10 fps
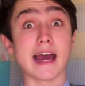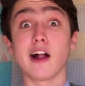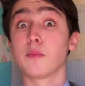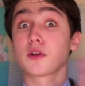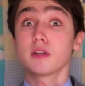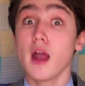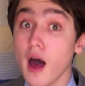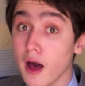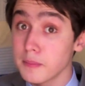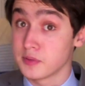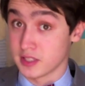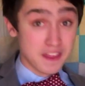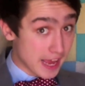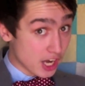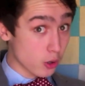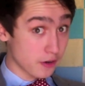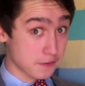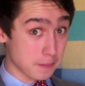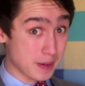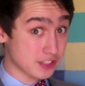Albert Nobbs. The category
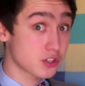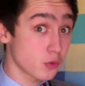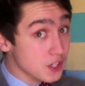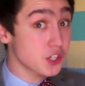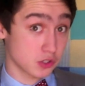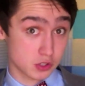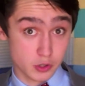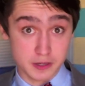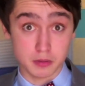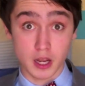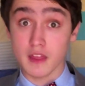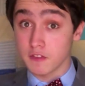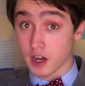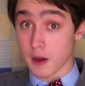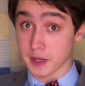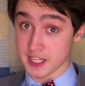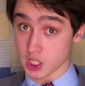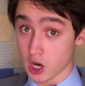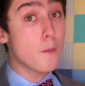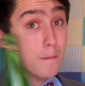for Best Original Screenplay, the nominees
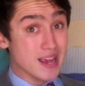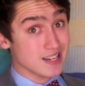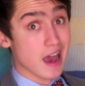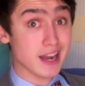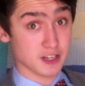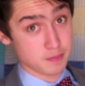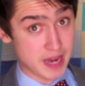are Midnight in